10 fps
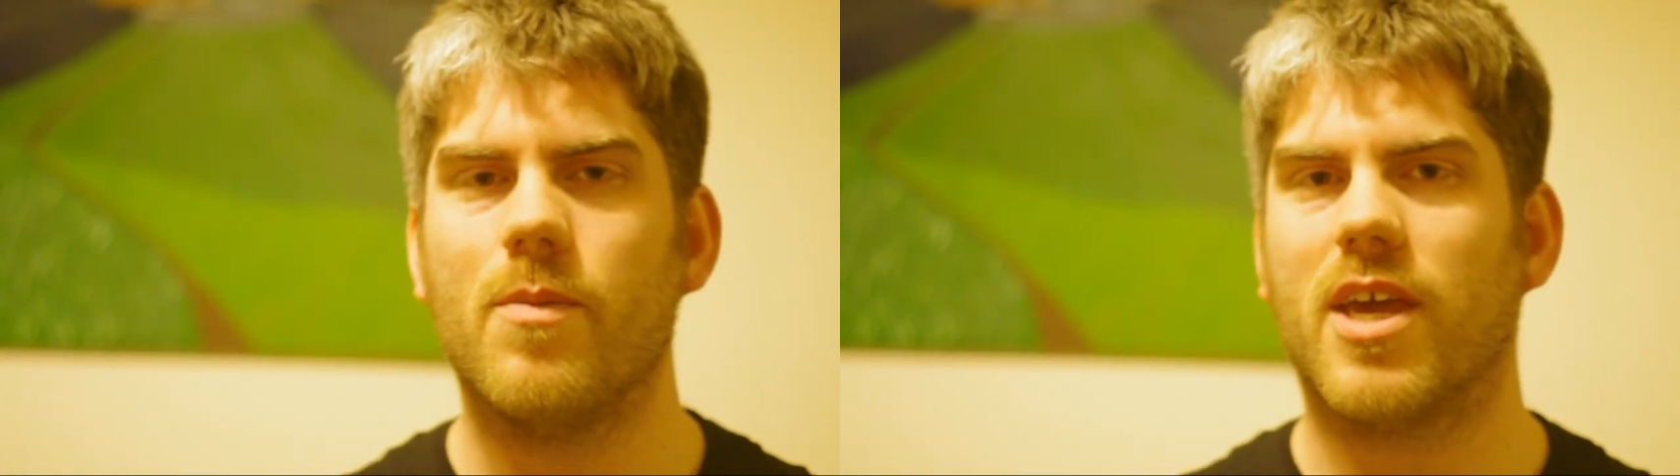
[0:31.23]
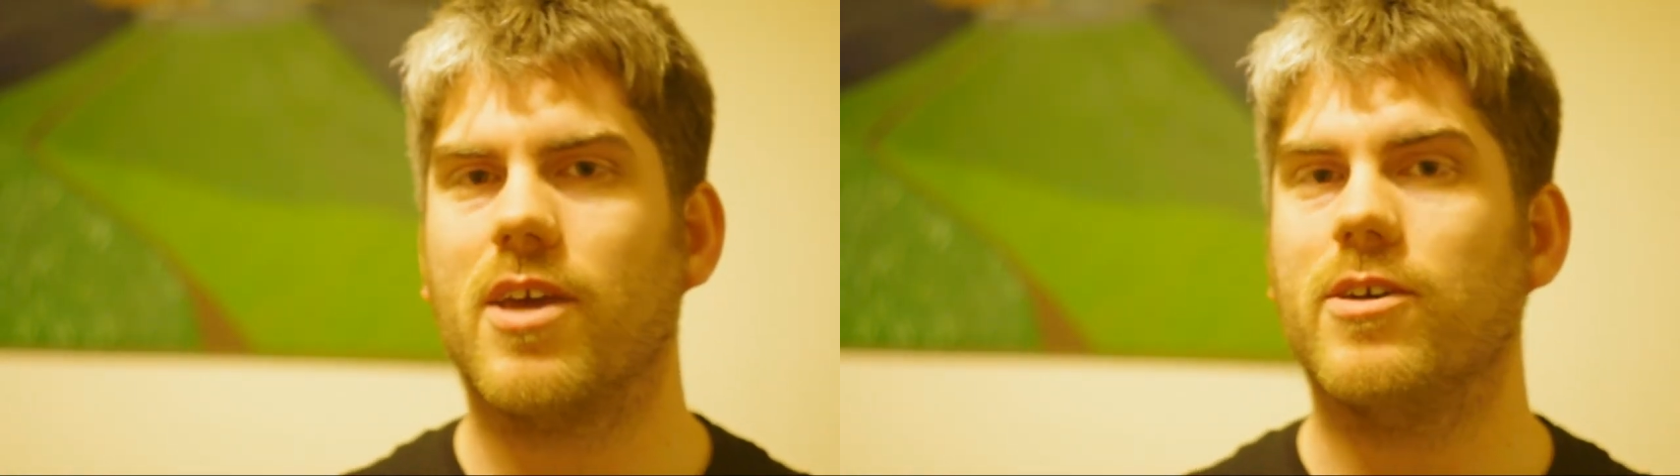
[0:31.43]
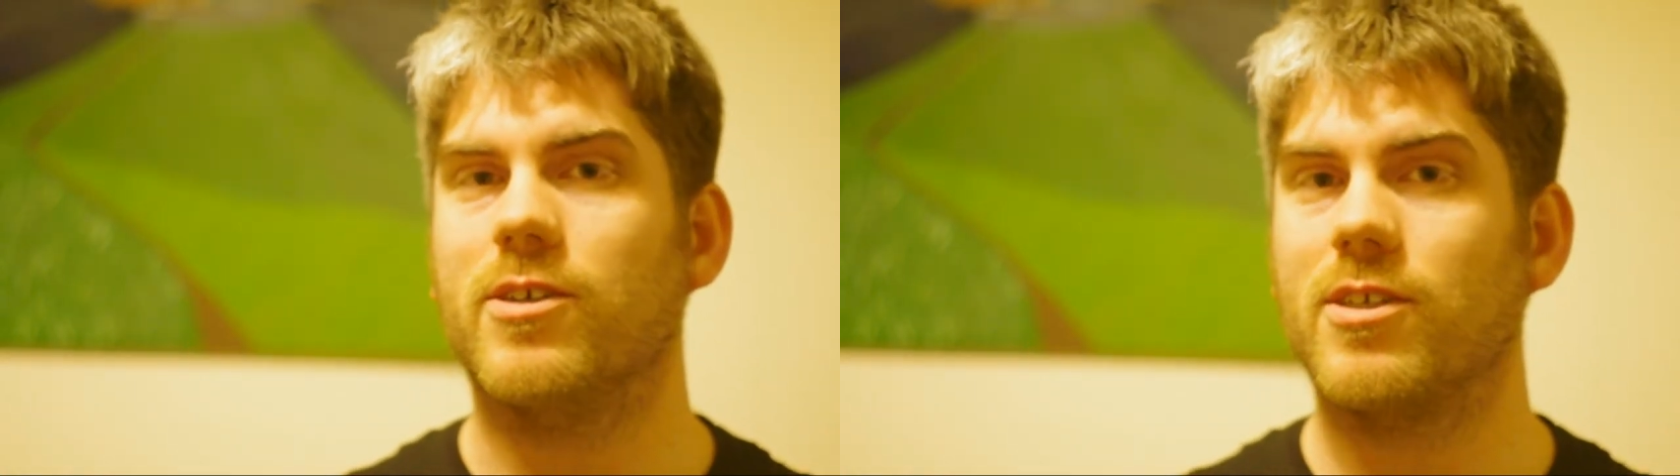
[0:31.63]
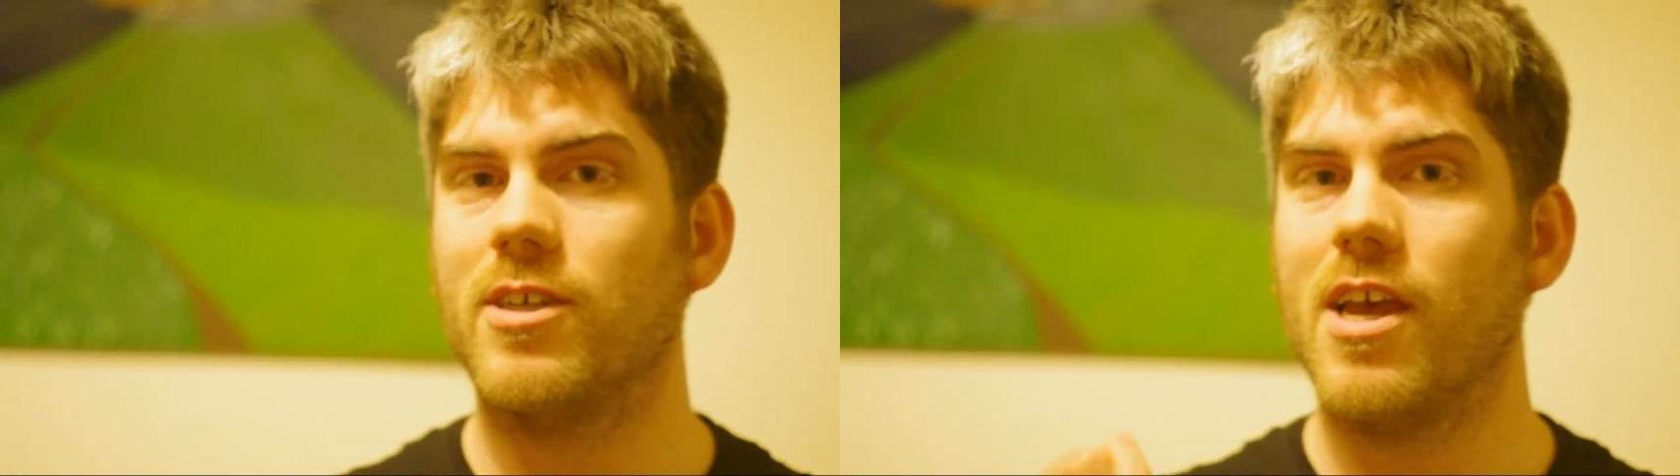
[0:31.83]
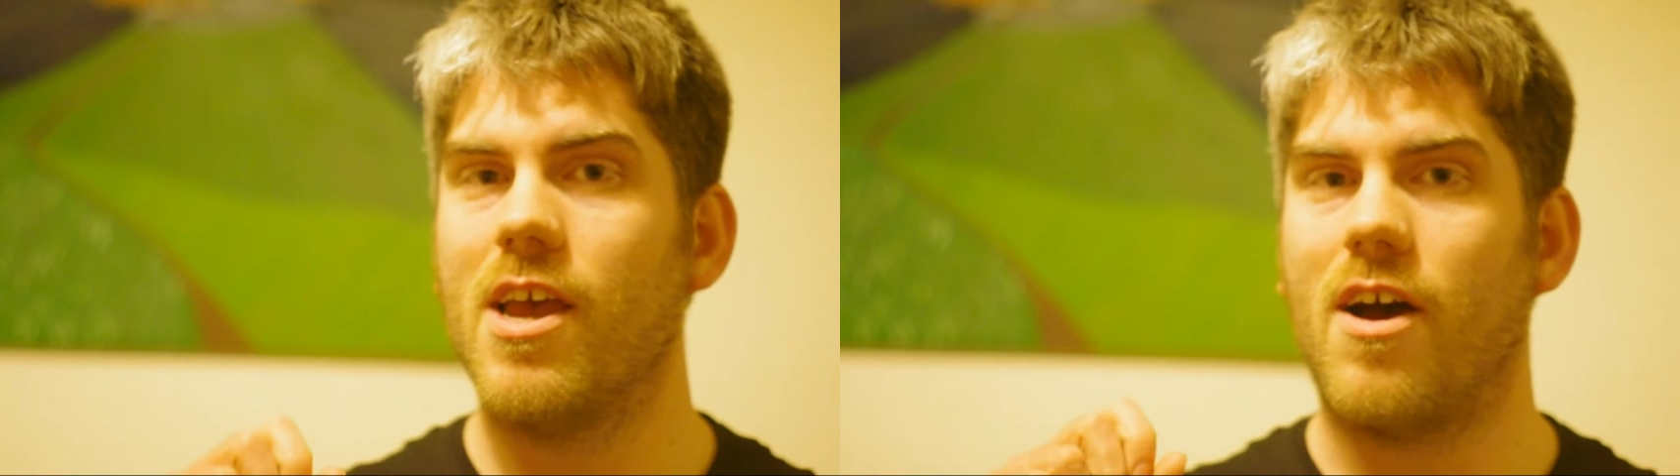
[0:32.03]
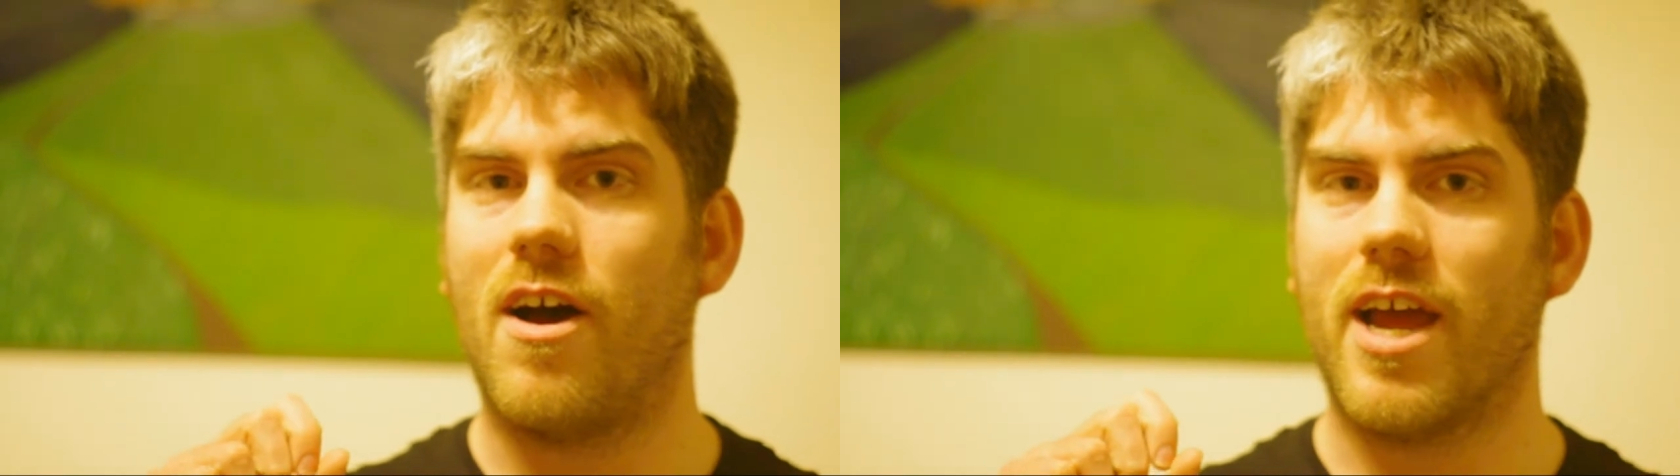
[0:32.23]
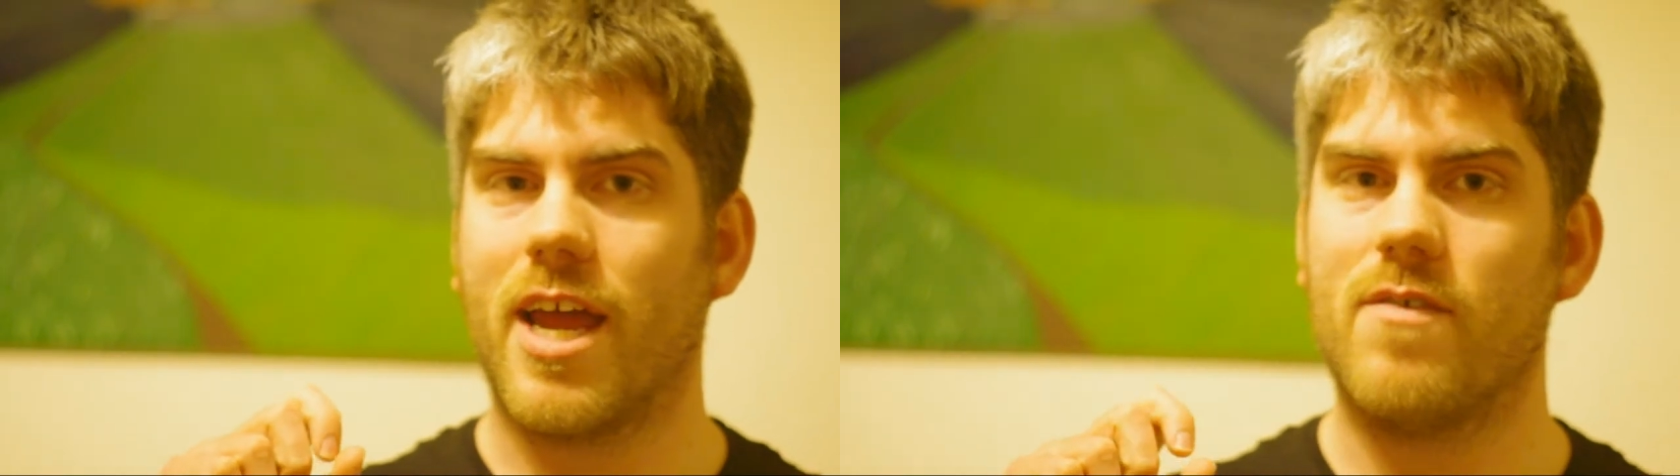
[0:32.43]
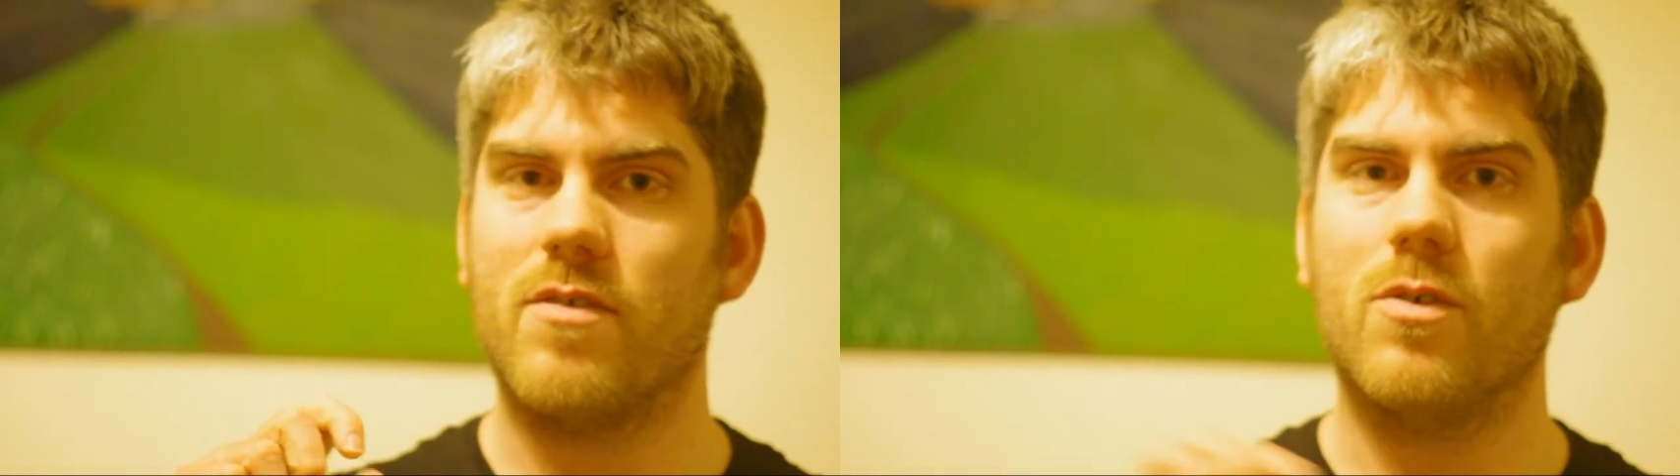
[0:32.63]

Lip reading: because I have